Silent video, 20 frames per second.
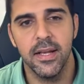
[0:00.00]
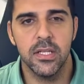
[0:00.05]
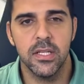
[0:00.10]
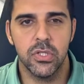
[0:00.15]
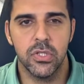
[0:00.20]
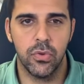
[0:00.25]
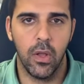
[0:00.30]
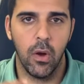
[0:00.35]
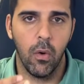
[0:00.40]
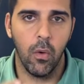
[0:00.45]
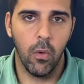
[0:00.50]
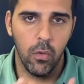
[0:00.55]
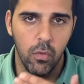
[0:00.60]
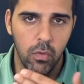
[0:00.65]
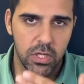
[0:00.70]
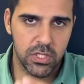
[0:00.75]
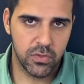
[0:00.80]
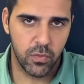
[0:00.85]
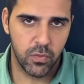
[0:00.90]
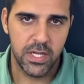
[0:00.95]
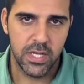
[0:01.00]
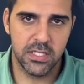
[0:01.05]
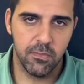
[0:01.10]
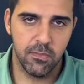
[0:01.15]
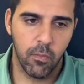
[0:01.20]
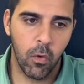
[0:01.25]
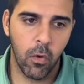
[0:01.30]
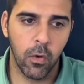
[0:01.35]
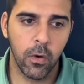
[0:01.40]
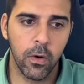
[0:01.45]
So they always raise
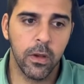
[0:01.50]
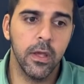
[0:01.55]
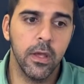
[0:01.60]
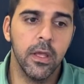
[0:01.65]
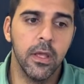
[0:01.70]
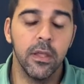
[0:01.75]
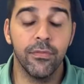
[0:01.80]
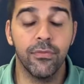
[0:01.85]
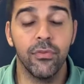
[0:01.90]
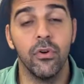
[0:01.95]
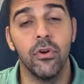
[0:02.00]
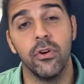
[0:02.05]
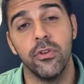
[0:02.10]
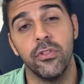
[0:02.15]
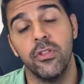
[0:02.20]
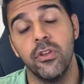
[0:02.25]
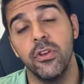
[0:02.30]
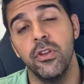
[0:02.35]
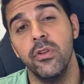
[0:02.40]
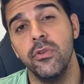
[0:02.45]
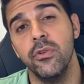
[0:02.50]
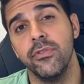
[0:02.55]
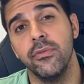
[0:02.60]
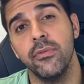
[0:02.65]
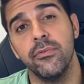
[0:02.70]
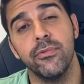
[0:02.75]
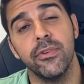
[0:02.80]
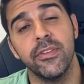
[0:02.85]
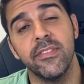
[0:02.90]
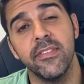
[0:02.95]
more. If you heard the news
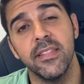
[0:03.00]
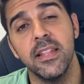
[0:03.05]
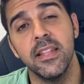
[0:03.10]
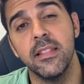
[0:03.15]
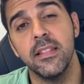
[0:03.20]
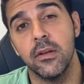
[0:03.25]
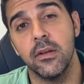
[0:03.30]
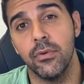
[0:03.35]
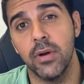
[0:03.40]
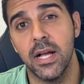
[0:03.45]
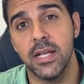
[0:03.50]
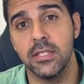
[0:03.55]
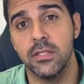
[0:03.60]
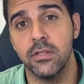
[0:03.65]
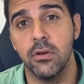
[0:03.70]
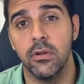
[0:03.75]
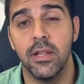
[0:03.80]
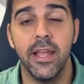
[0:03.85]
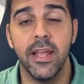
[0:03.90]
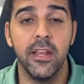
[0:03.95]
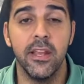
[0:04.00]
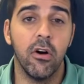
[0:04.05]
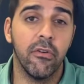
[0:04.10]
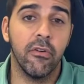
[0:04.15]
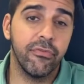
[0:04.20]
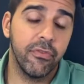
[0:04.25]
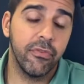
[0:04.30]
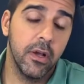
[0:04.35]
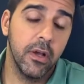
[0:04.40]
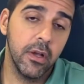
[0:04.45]
recently, Terracio laid
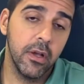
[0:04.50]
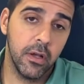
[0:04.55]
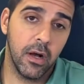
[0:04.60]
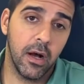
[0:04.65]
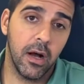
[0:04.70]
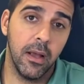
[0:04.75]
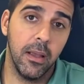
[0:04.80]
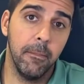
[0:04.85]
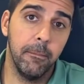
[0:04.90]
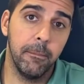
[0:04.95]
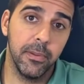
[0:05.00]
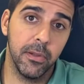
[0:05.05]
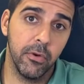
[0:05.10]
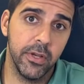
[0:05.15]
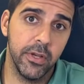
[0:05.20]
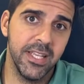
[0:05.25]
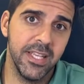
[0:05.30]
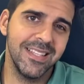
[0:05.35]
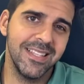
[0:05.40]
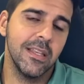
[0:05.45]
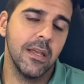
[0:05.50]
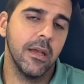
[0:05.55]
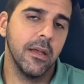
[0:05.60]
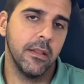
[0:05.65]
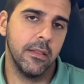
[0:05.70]
off employees,